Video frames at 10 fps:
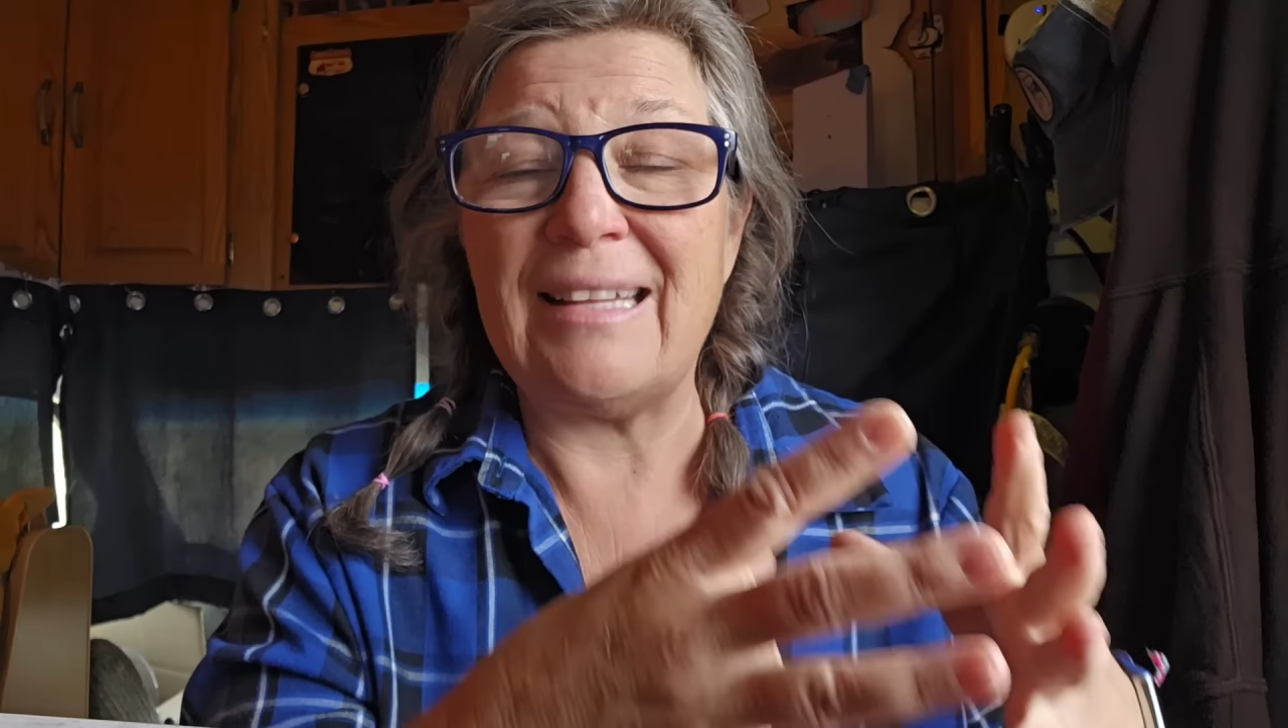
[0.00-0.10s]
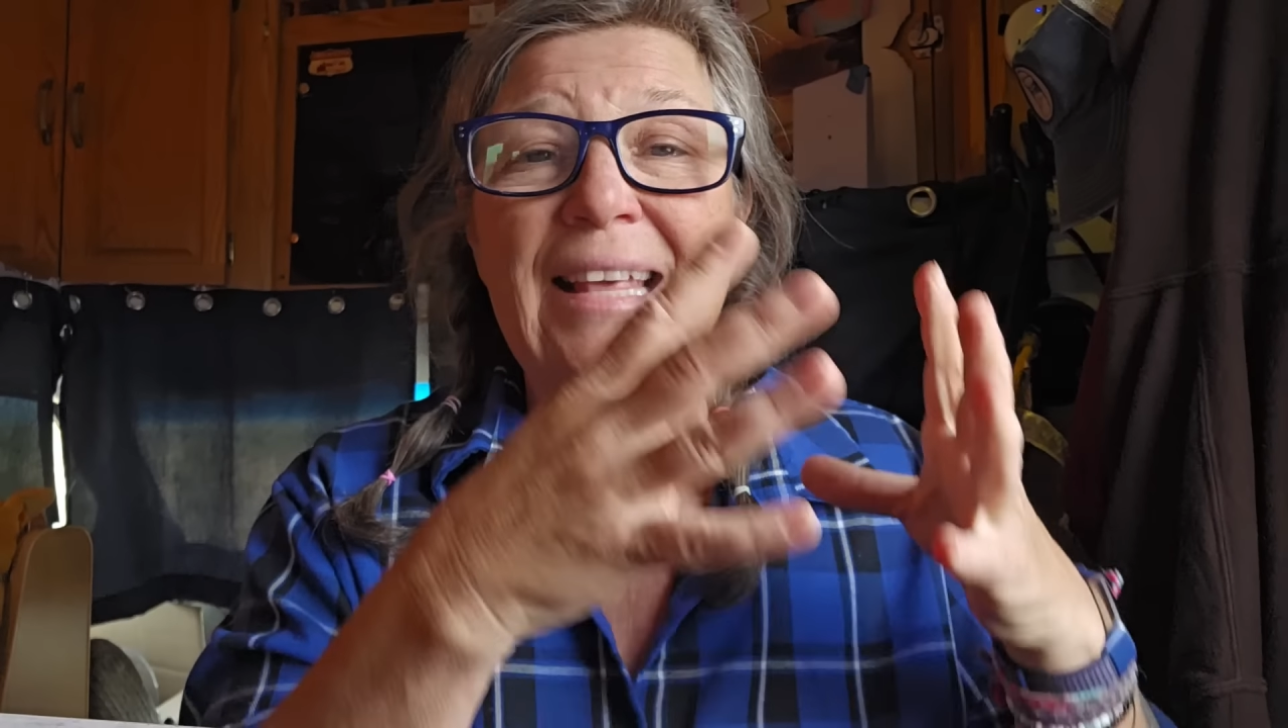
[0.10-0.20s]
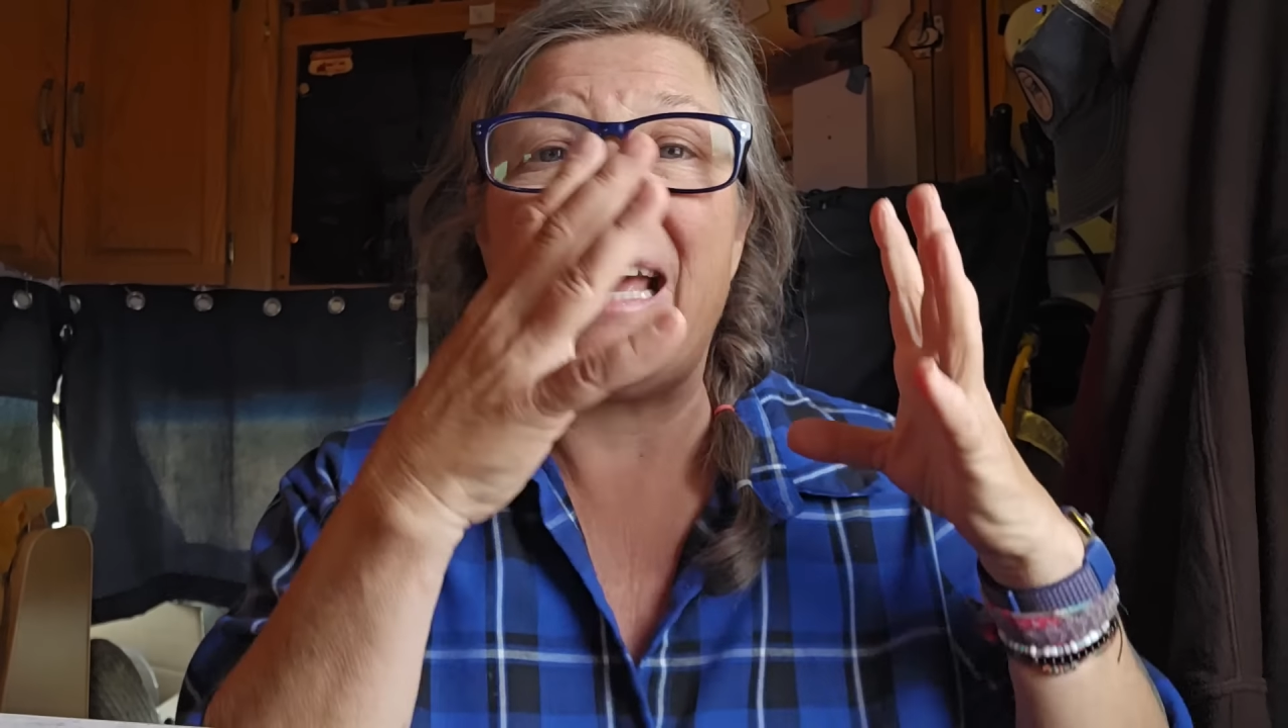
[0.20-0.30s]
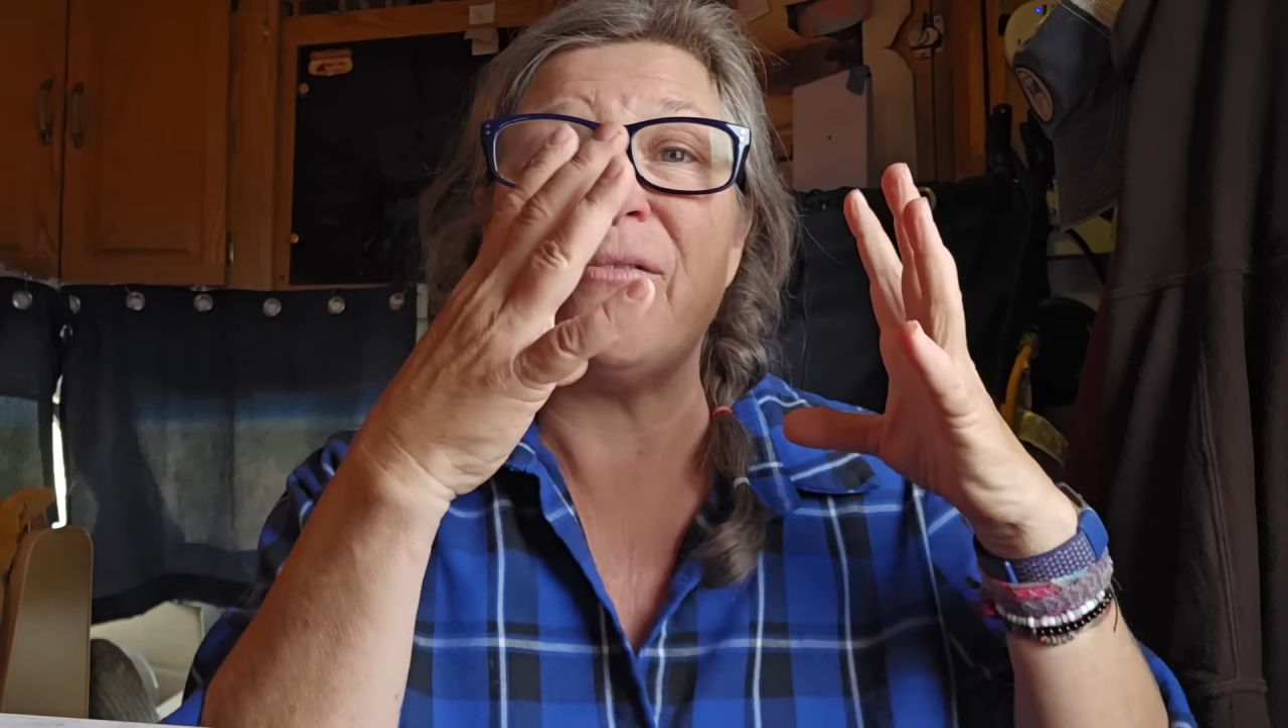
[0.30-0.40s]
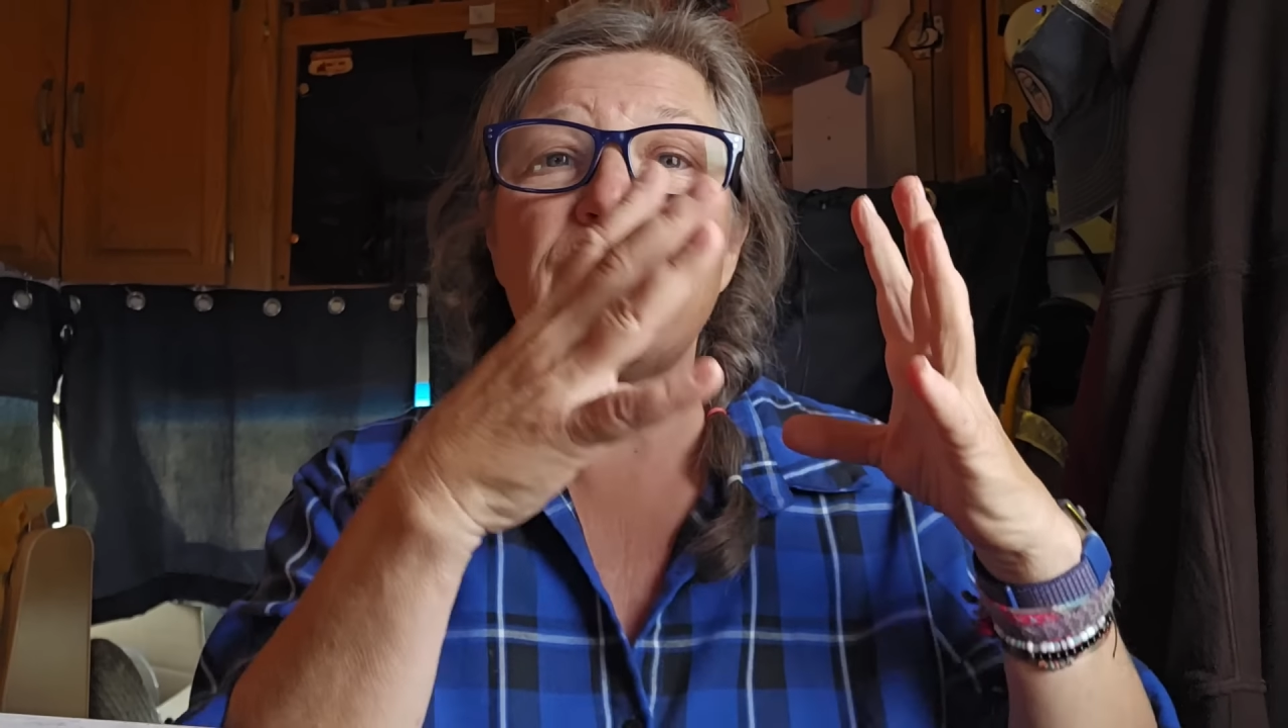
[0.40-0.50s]
that
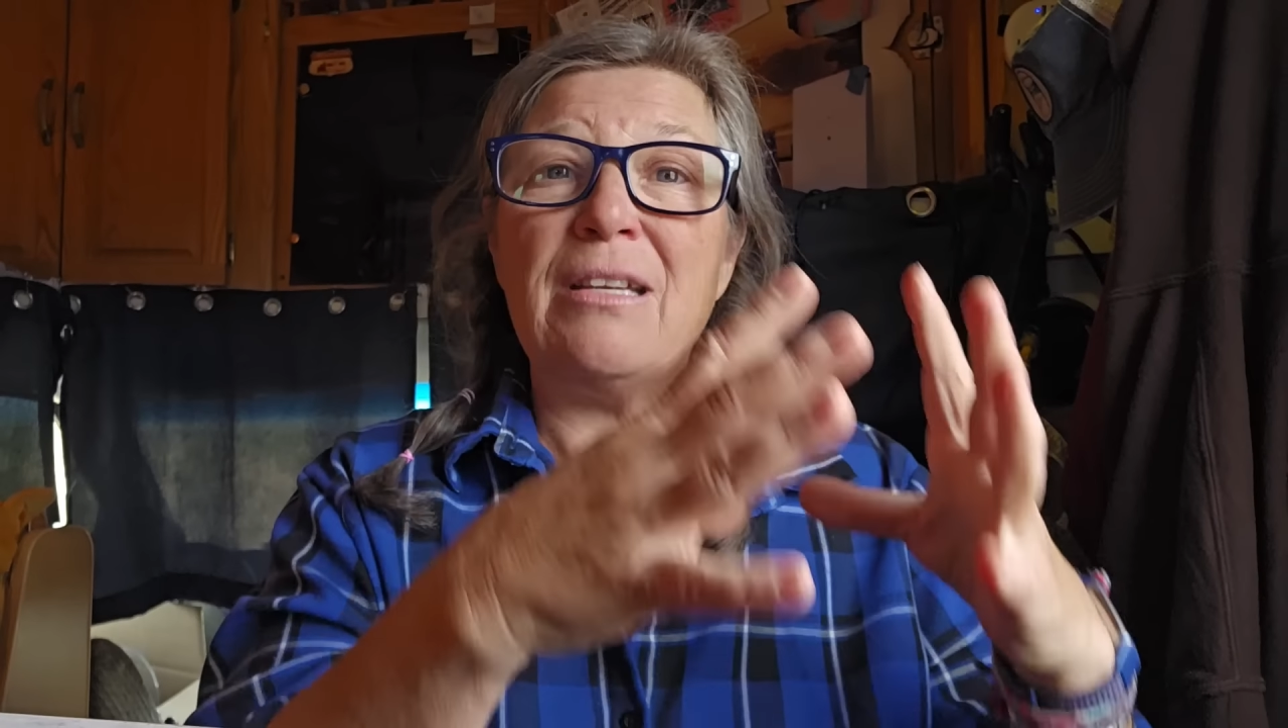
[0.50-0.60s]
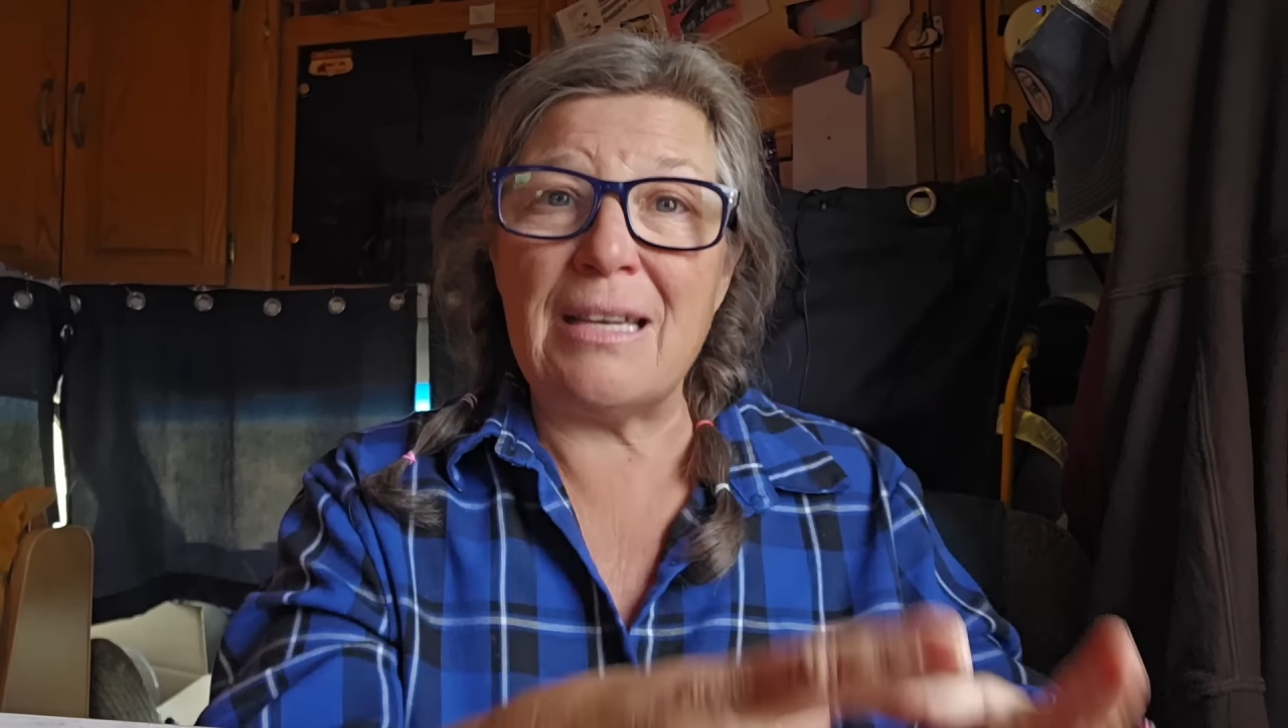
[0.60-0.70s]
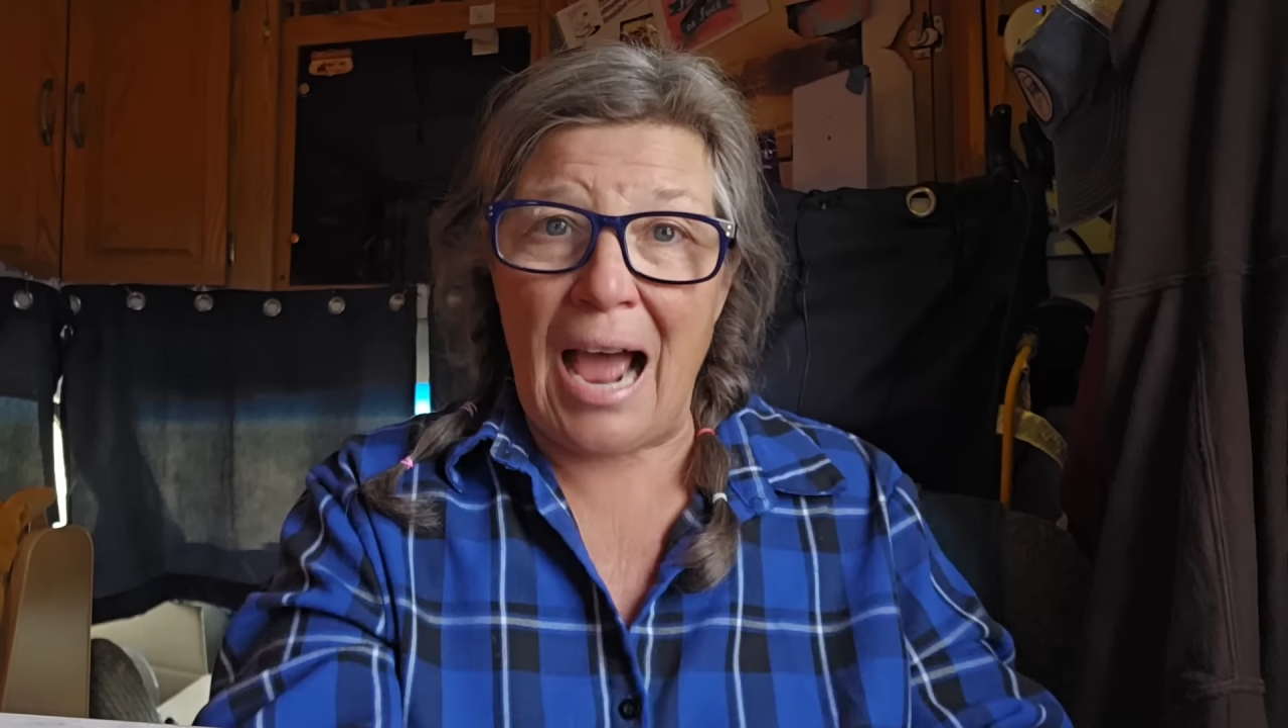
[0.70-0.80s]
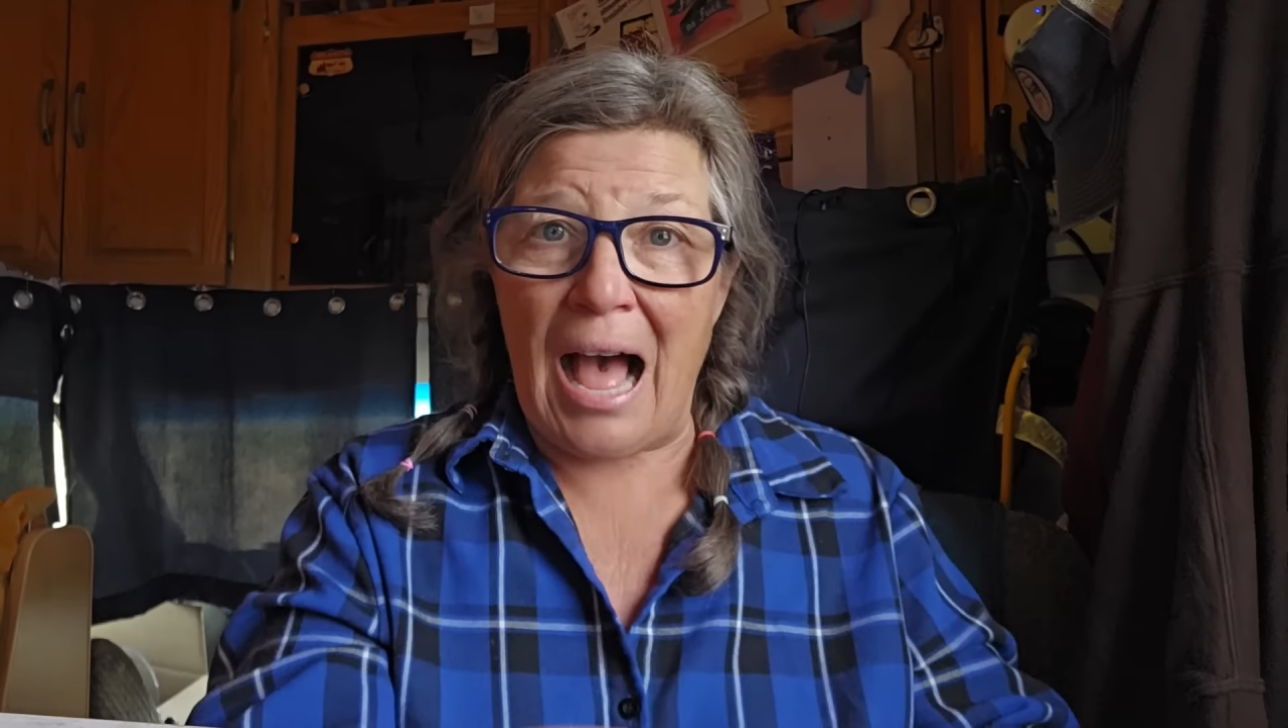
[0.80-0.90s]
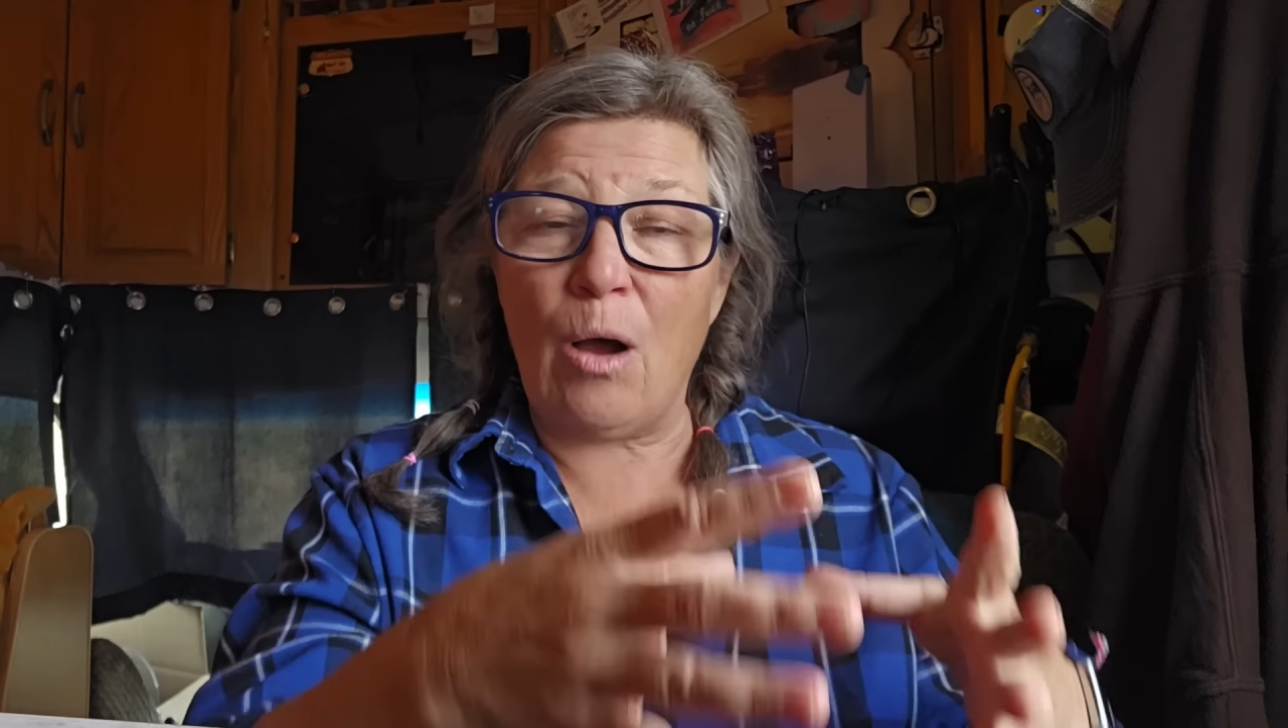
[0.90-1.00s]
they have
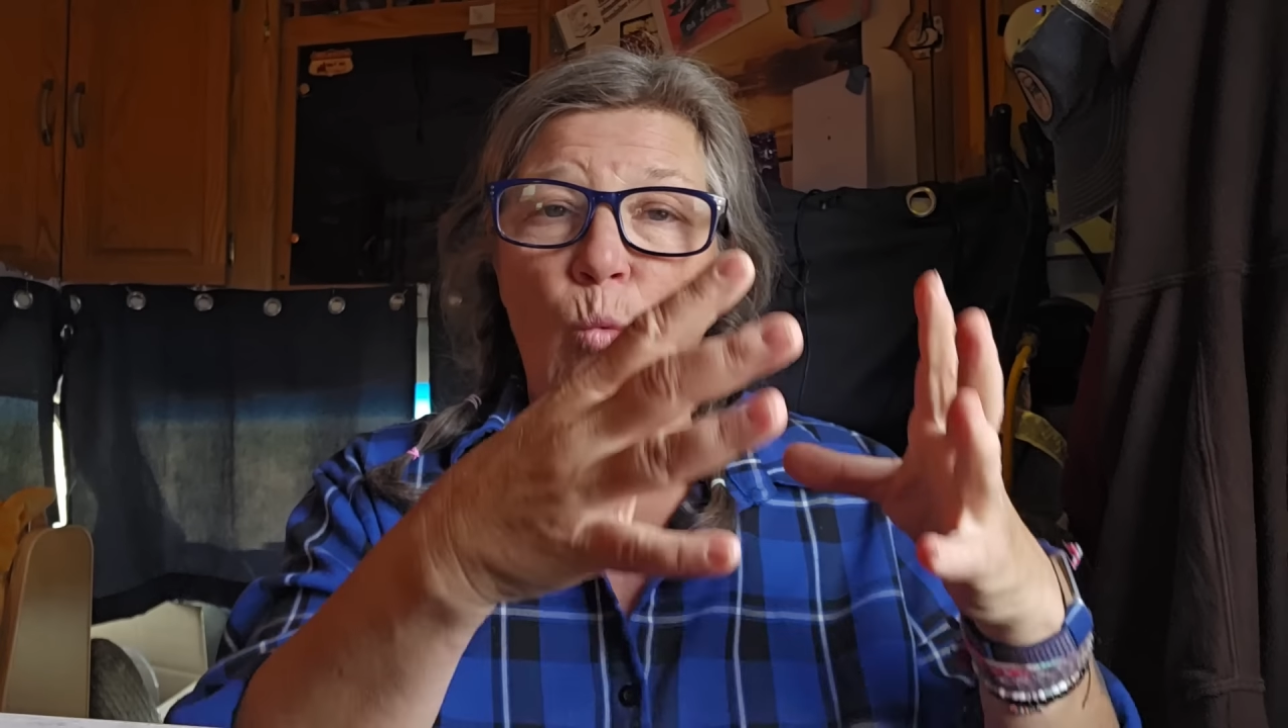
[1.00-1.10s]
not